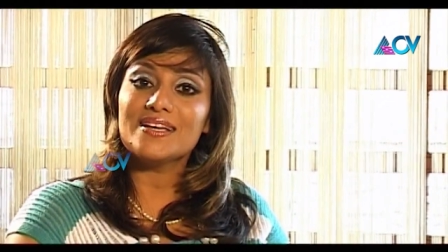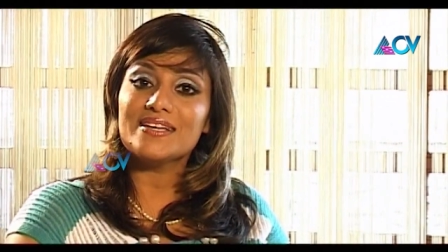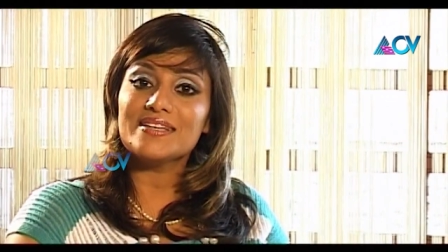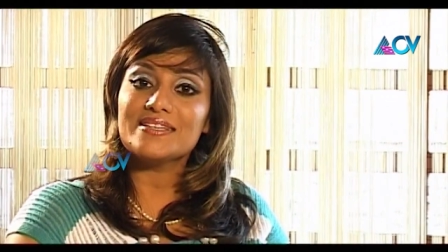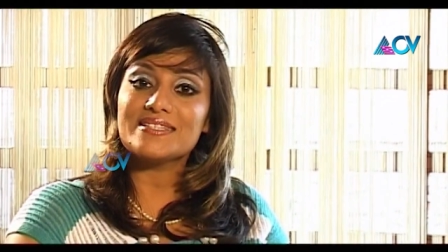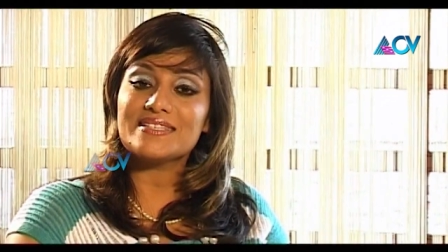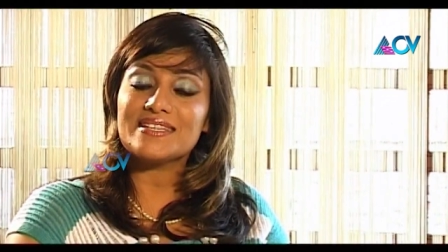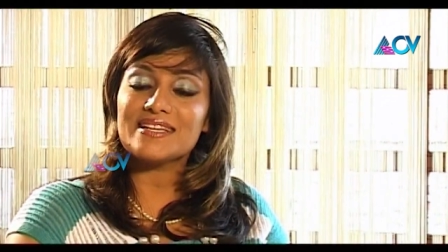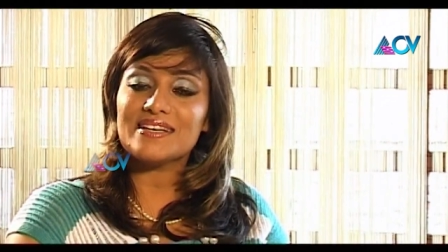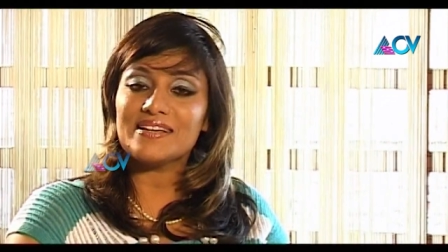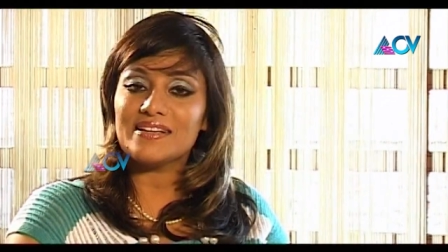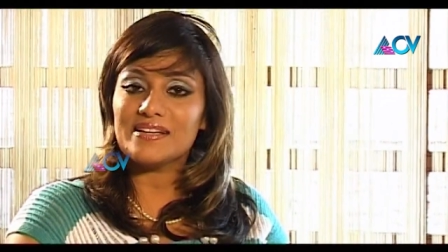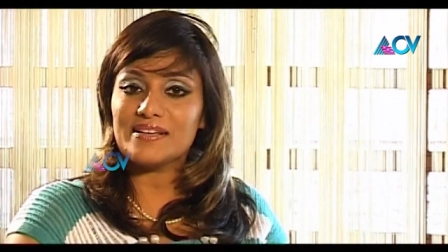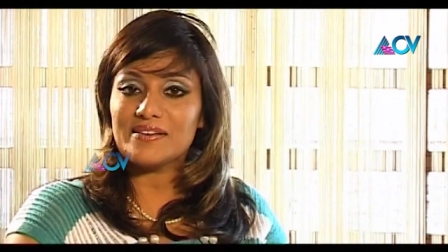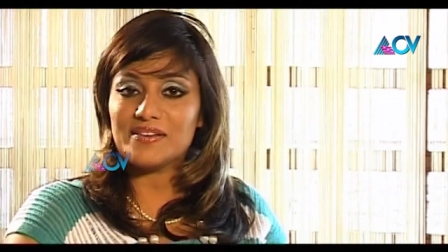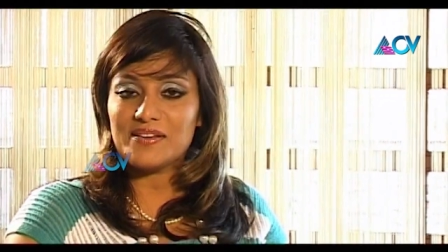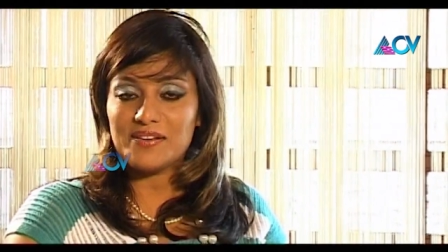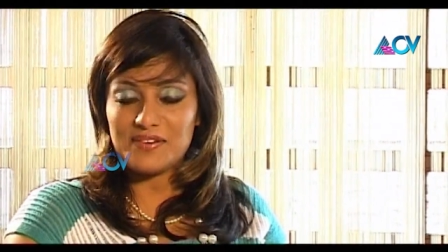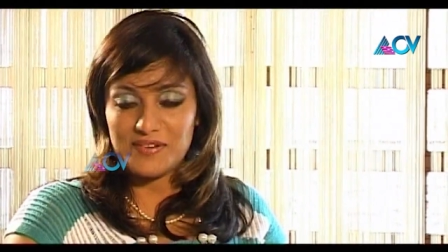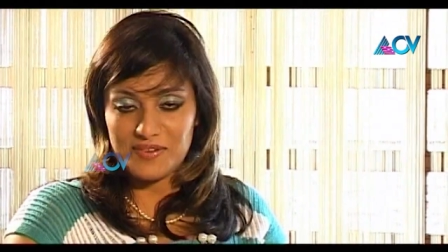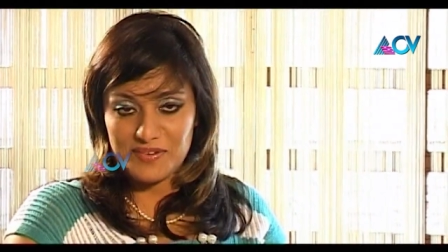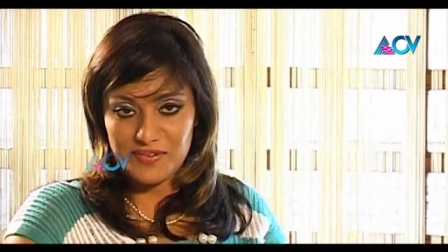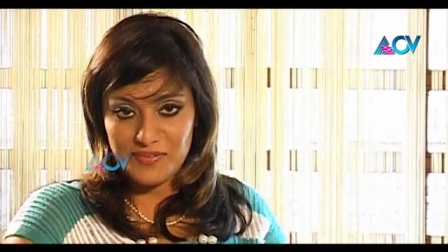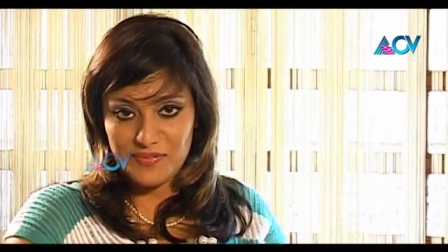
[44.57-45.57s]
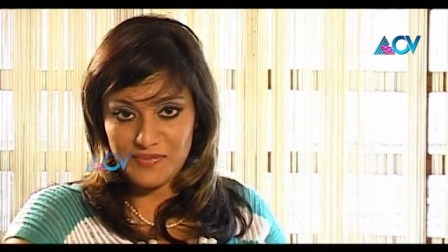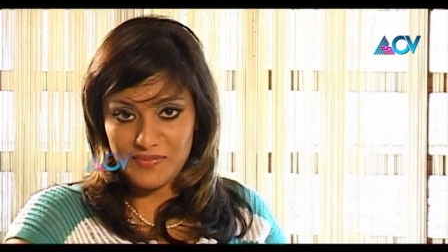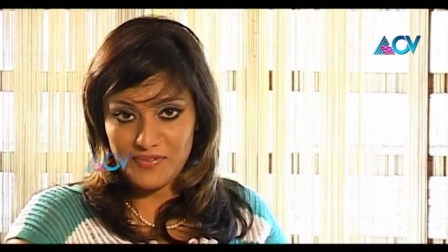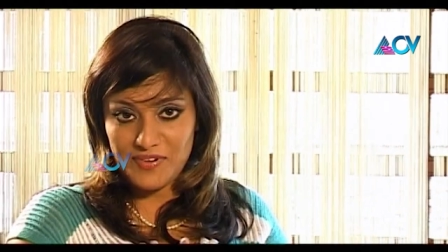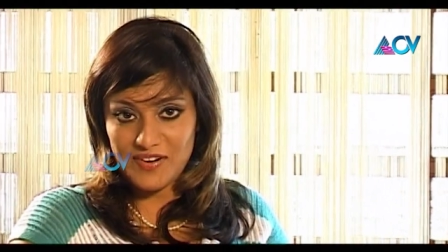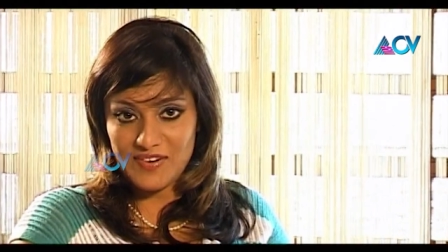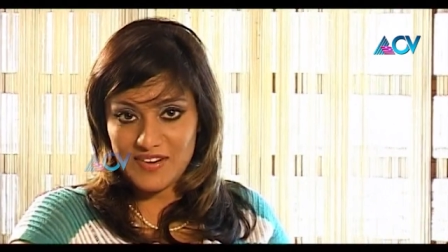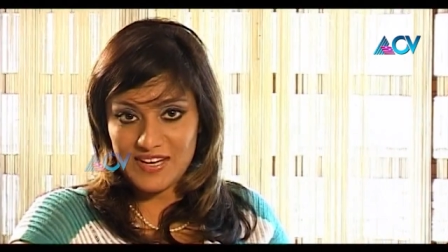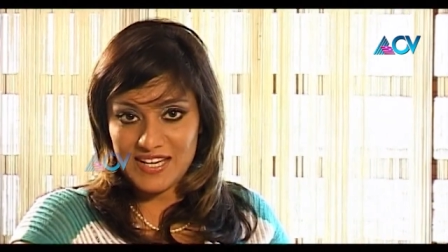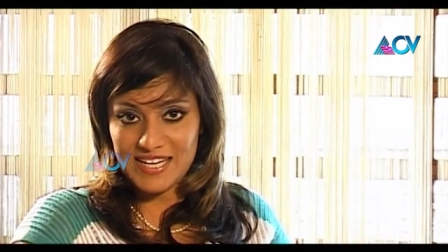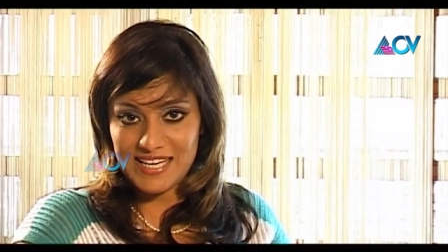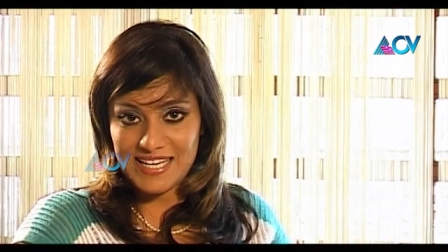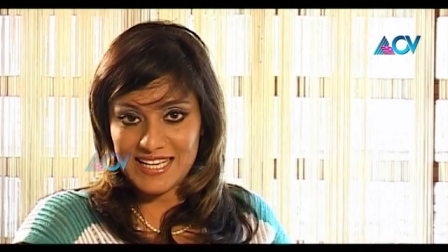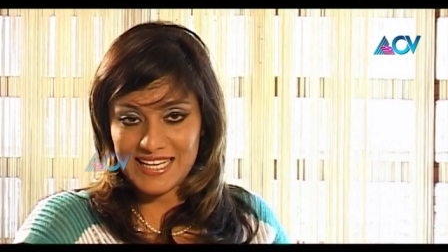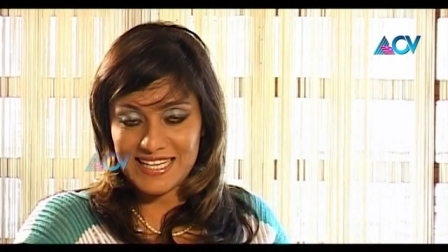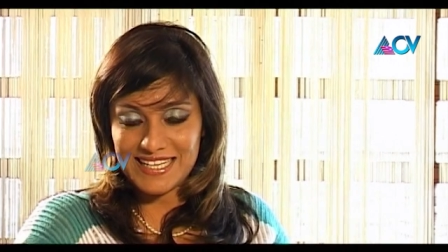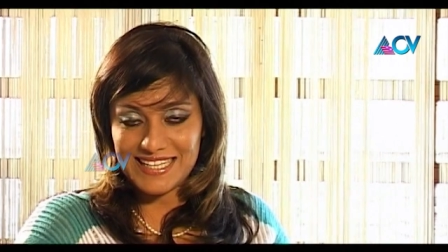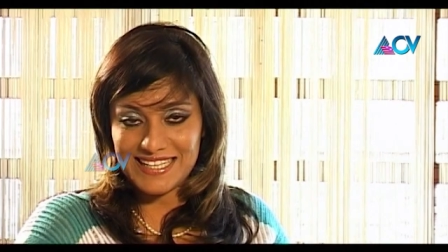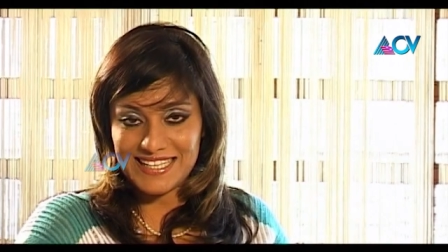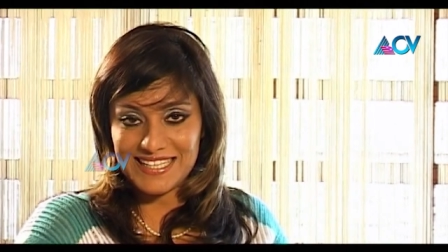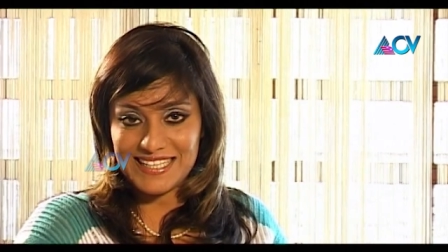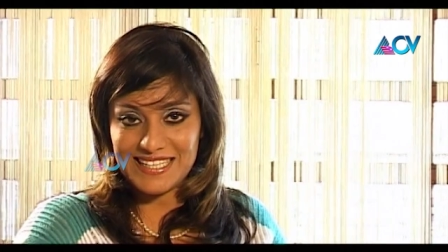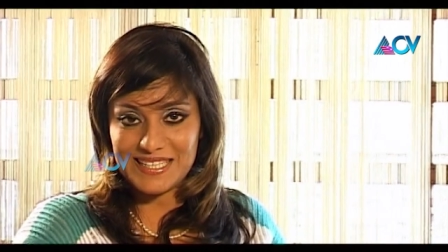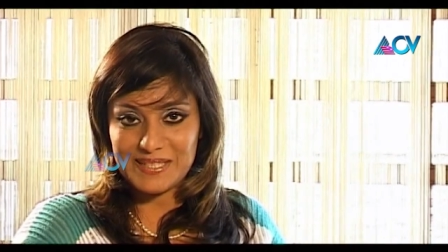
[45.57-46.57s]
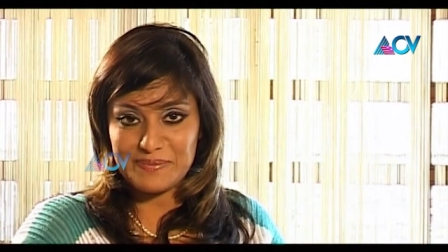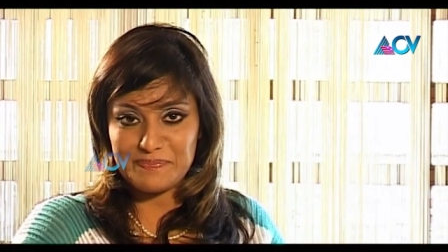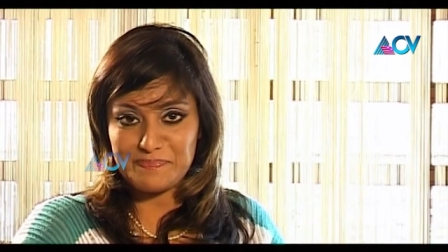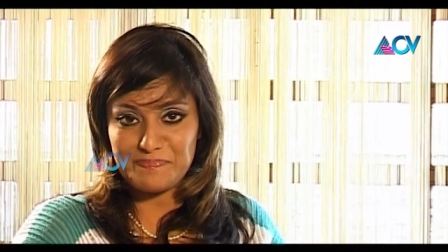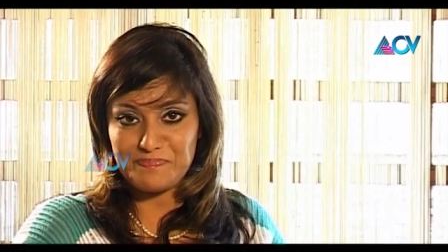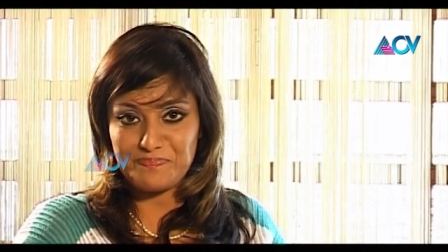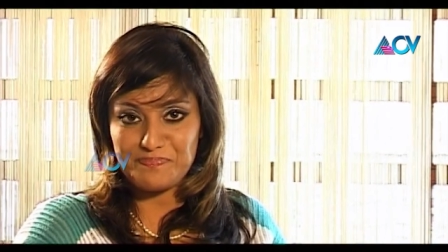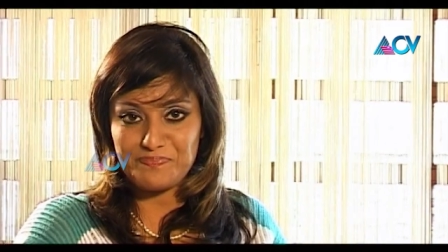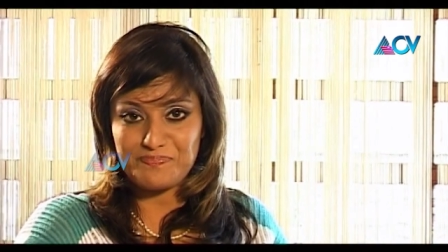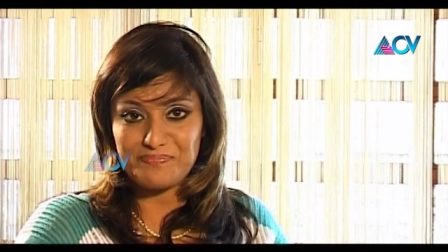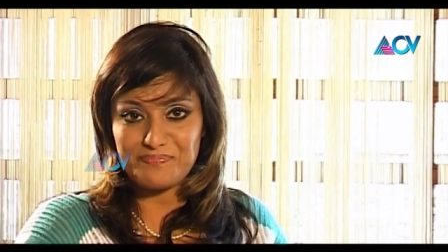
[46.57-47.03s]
is a very um,